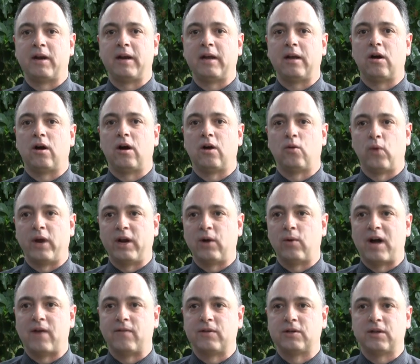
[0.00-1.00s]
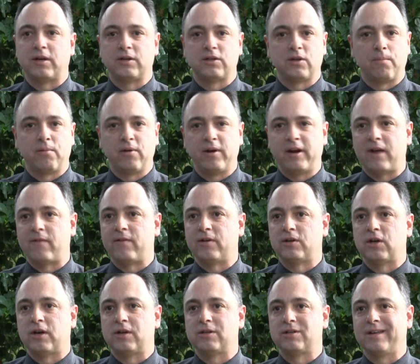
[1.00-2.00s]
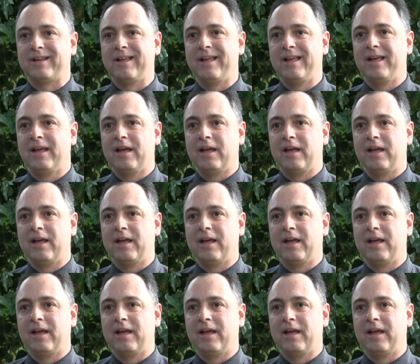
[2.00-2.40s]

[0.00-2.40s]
money on radio advertising, print advertising,